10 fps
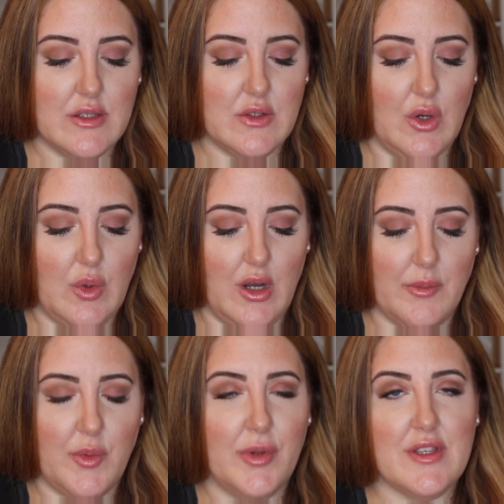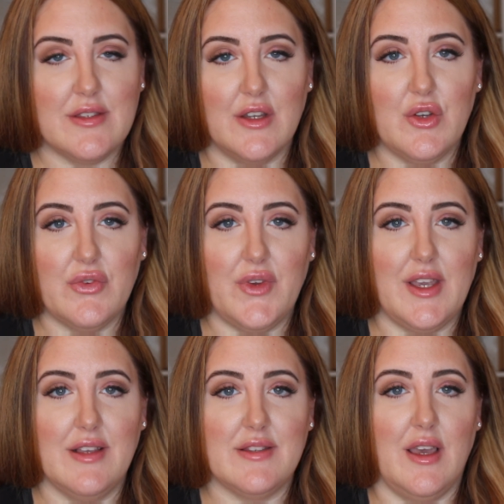So you put this on your face,